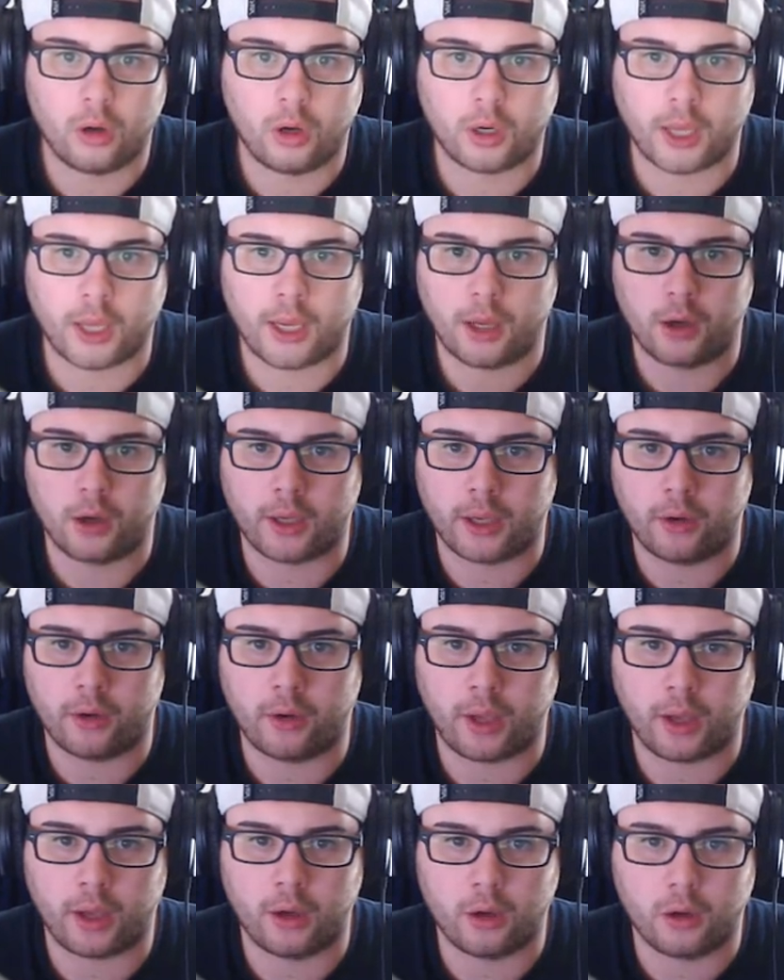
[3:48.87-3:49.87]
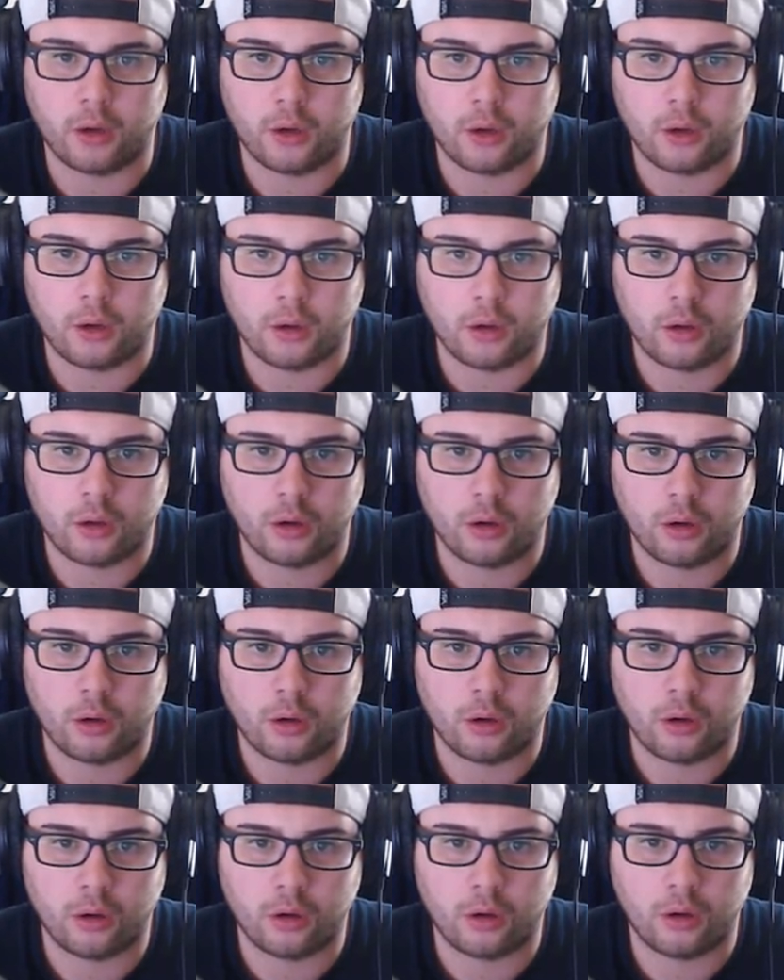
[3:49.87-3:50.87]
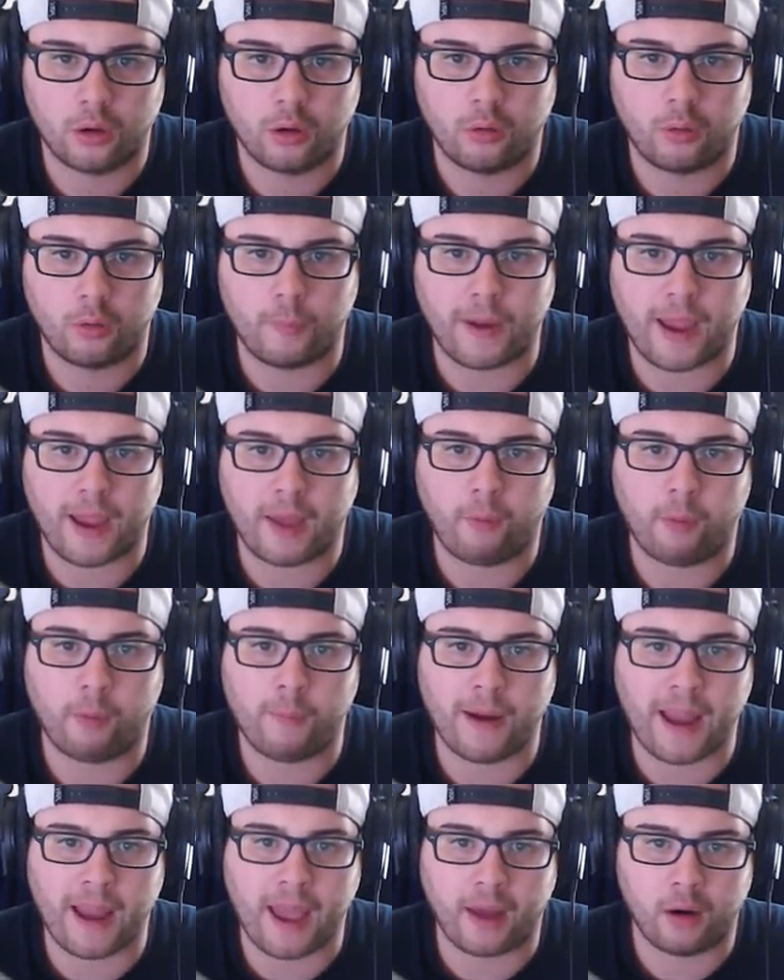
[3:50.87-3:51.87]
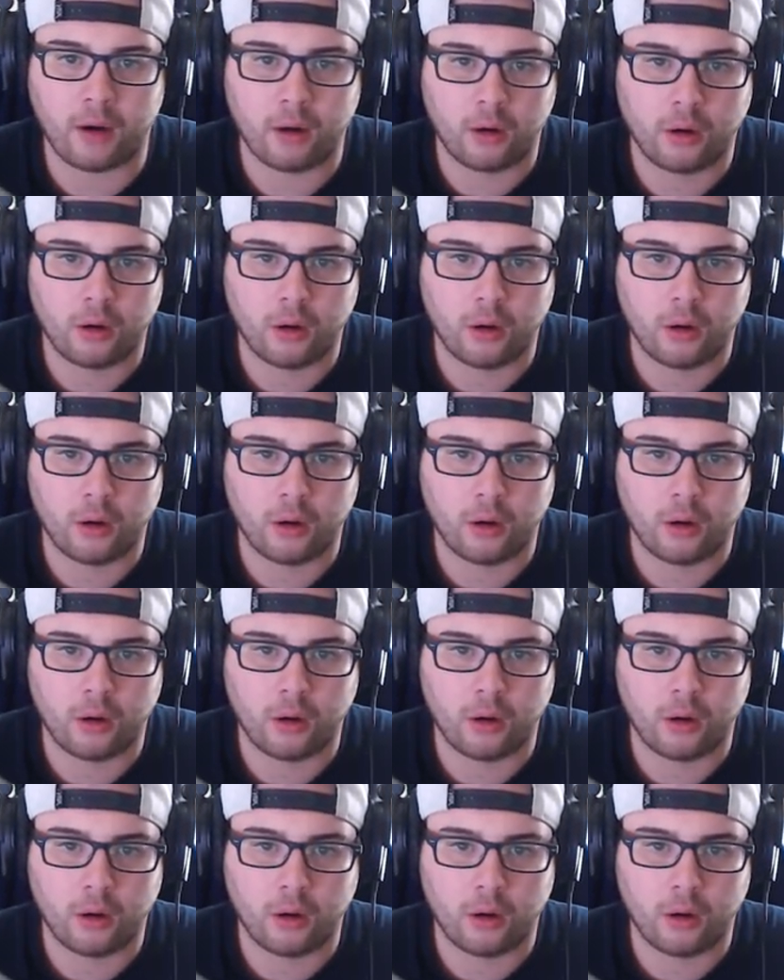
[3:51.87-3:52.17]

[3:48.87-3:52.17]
Okay, okay, okay. Where am I at? Where am I at?